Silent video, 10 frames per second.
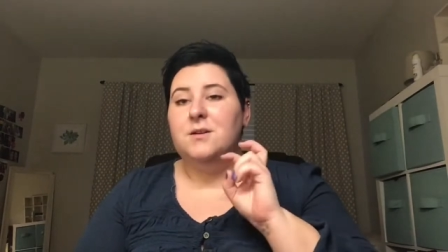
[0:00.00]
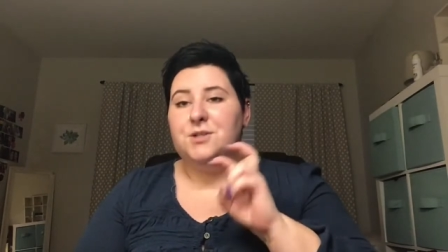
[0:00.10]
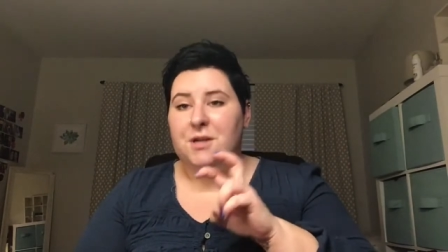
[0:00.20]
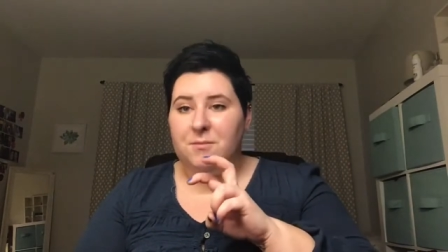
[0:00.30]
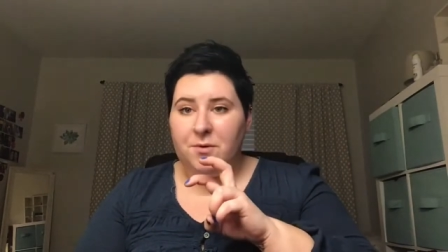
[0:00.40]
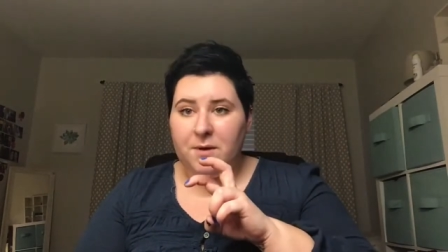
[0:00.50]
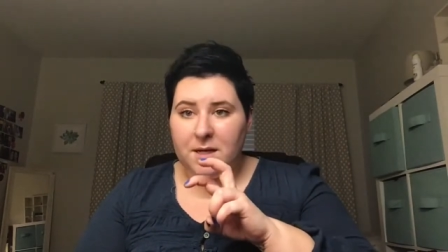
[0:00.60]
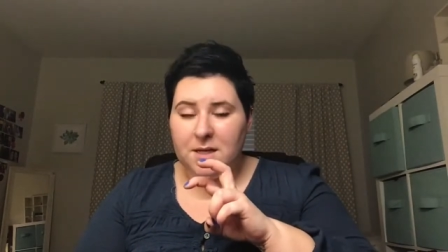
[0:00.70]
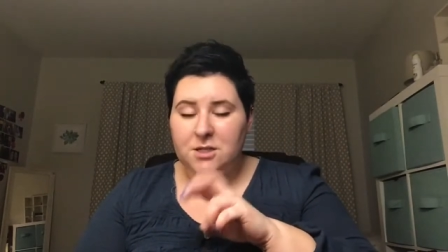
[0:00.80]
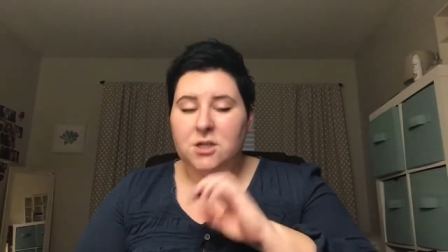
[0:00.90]
shampoo and
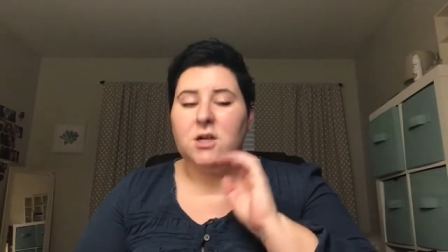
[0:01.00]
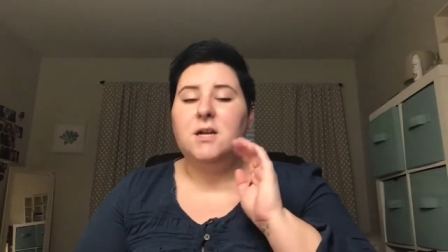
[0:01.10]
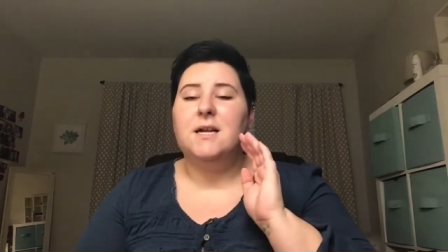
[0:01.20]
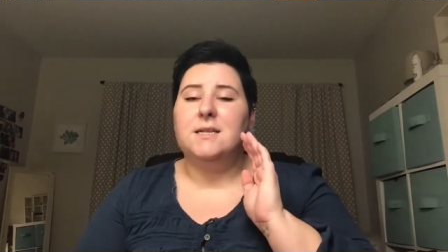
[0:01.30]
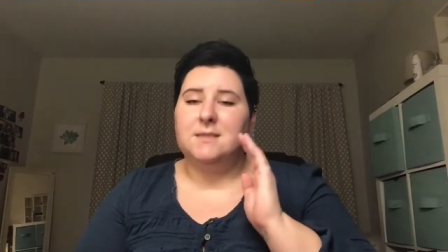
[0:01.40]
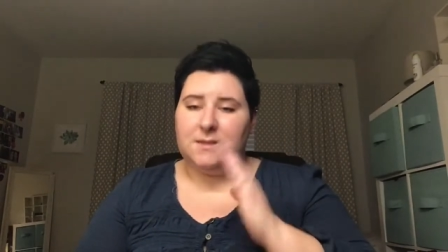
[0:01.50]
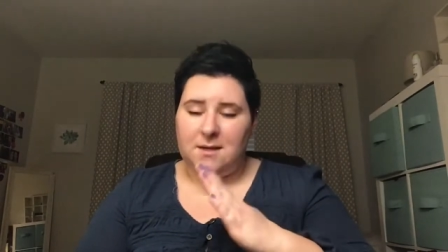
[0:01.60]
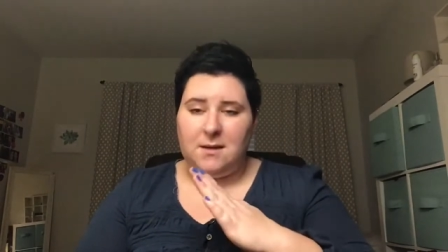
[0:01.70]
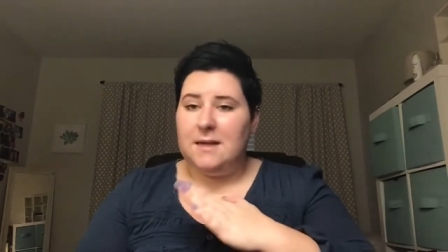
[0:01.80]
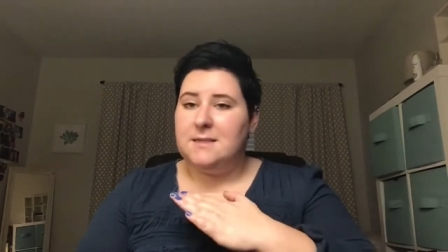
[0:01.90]
conditioner, it's
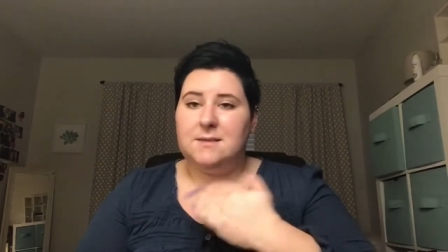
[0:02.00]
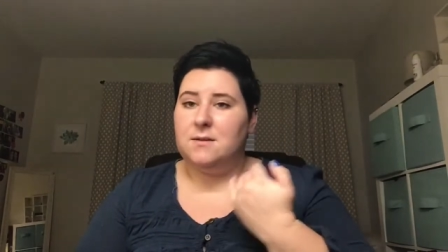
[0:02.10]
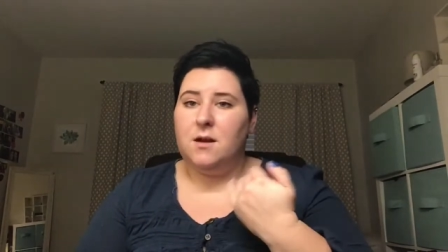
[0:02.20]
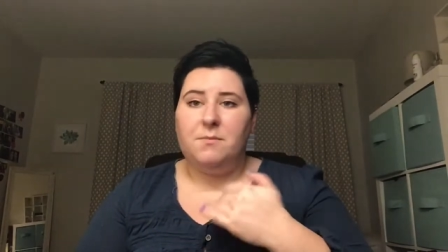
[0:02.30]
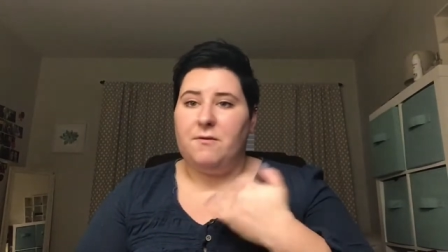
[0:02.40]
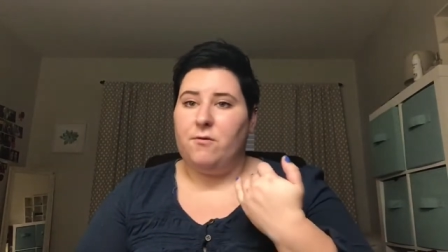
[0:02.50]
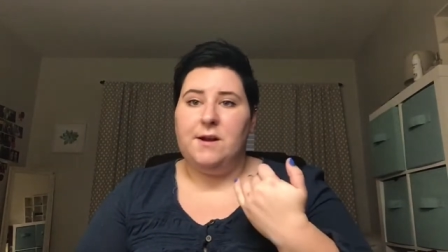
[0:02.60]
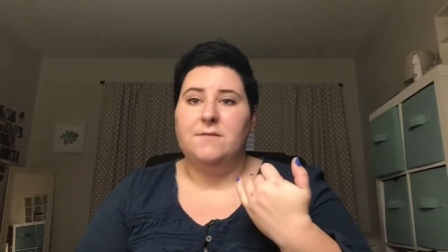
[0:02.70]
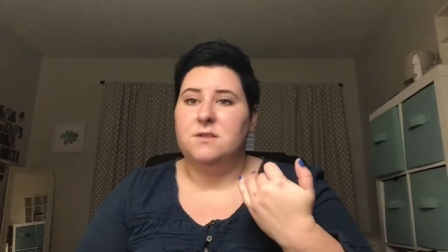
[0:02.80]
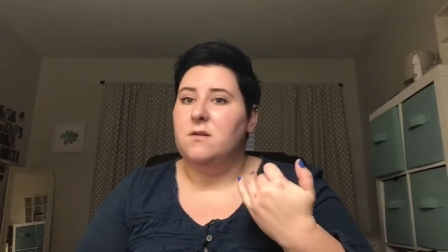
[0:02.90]
it's going to be
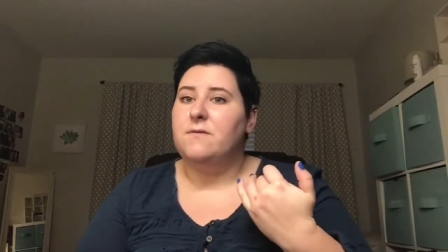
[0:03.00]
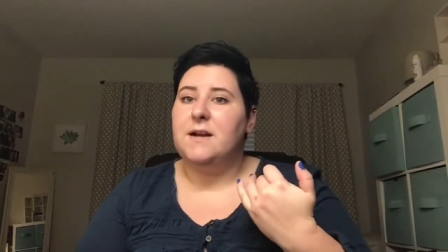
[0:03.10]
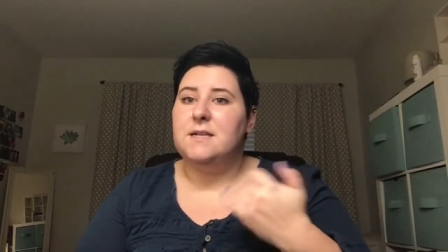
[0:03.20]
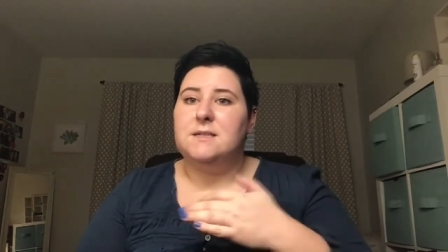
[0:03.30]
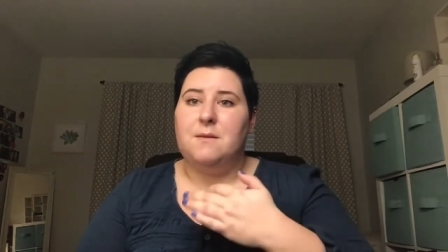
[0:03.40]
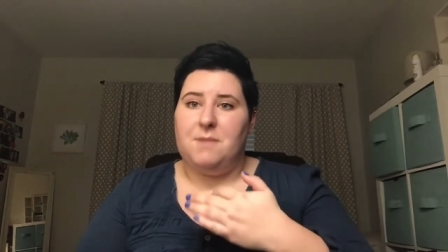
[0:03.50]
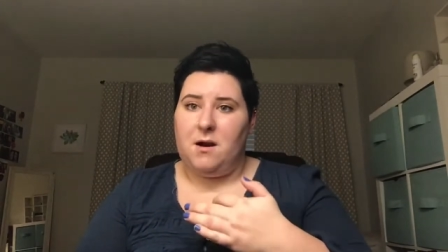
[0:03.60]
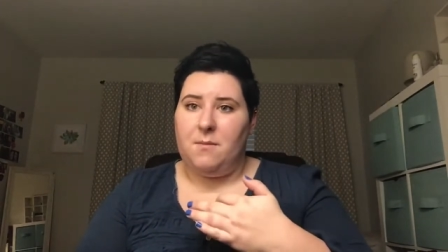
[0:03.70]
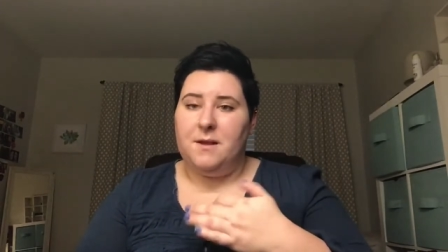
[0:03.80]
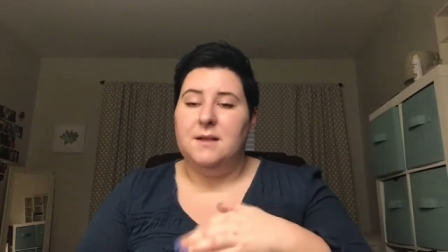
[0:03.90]
free of sulfates and
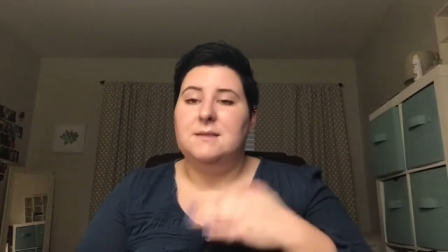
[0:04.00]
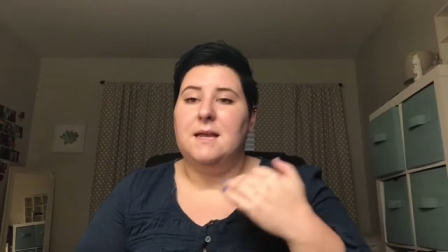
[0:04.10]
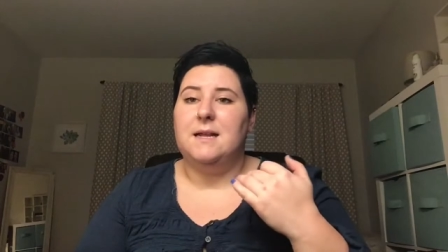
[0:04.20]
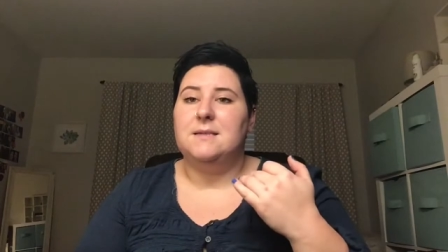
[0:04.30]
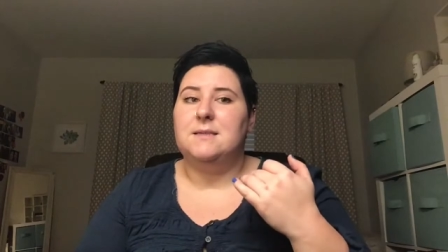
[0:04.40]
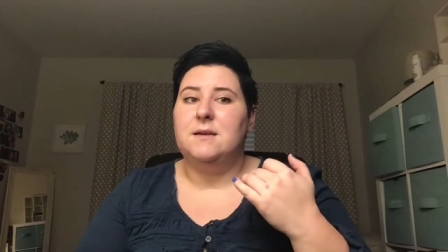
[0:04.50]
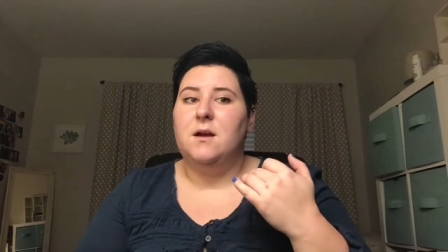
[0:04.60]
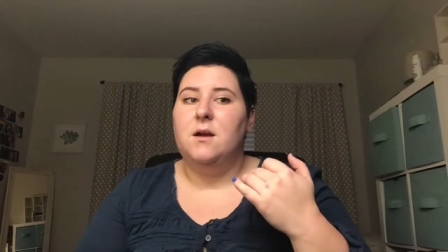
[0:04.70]
parabens, and it's